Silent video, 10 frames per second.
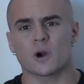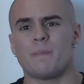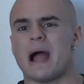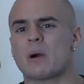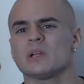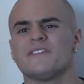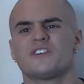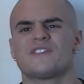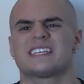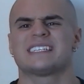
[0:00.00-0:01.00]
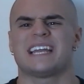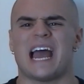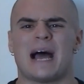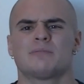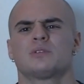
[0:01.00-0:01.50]
For a powerlifter, this is
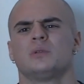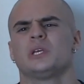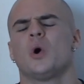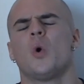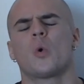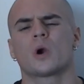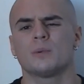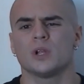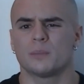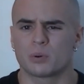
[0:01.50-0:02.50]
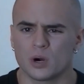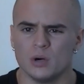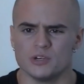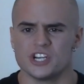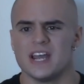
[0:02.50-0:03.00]
an absolutely horrible
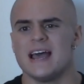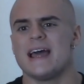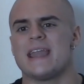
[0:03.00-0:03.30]
approach.